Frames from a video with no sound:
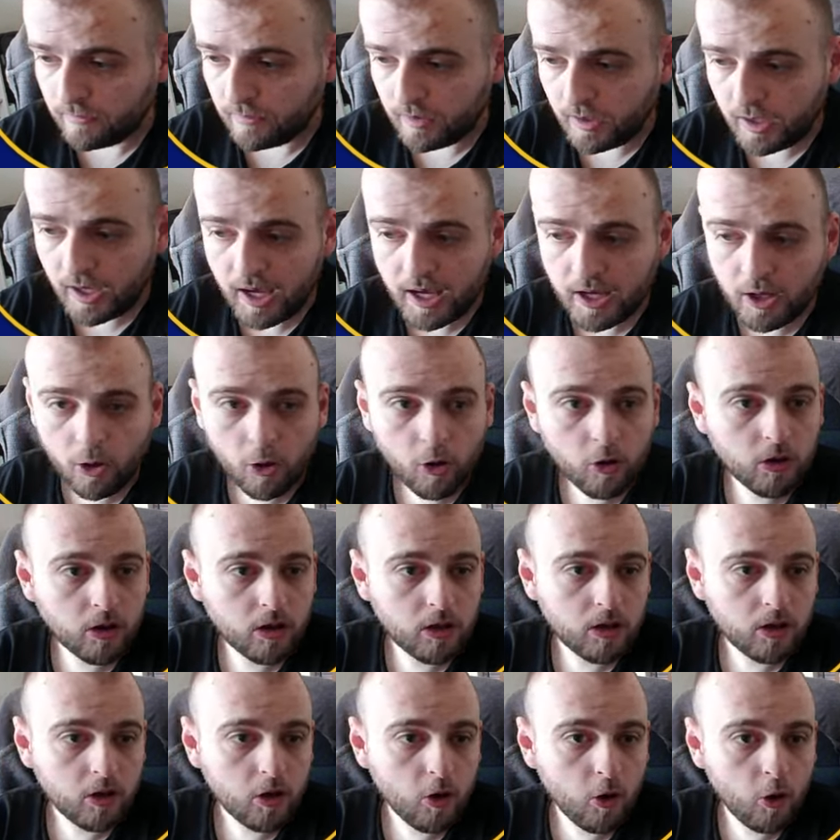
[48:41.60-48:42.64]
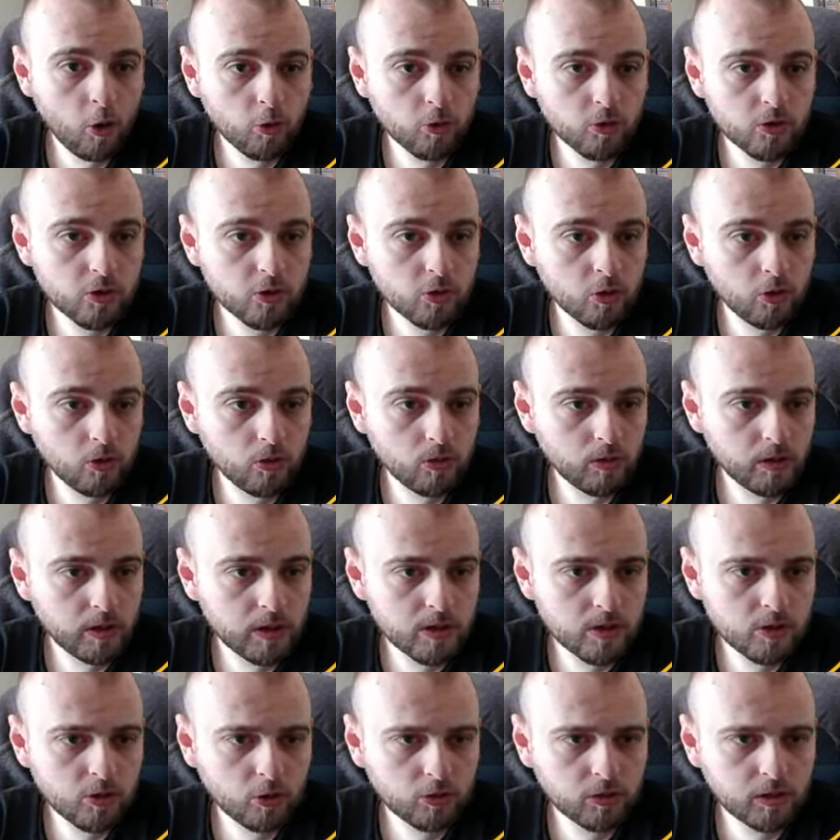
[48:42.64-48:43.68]
Ayong, also
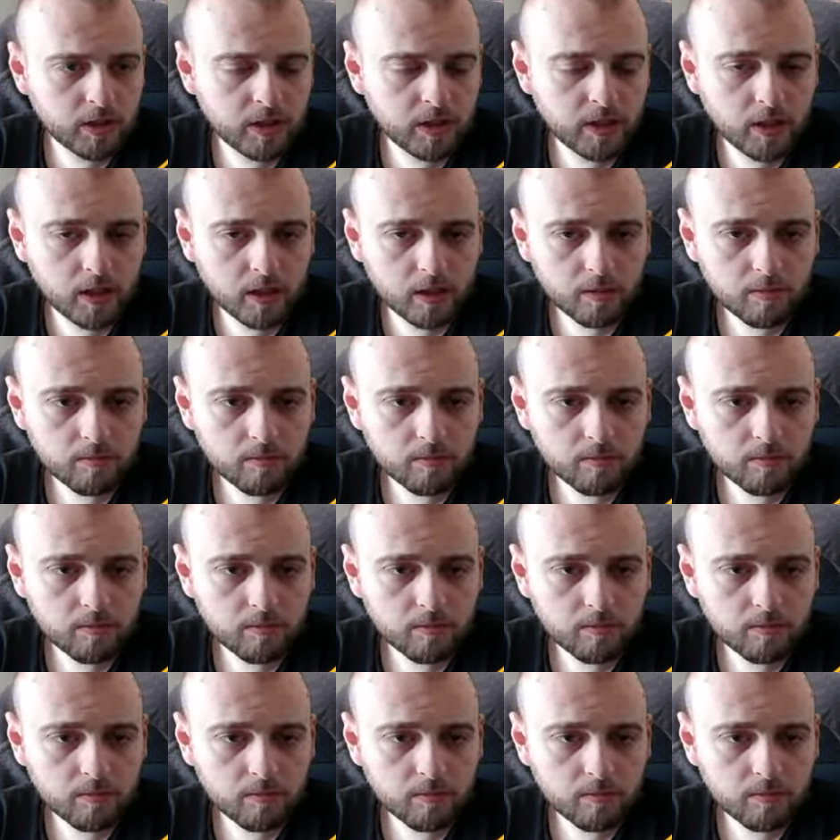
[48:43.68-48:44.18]
is not here,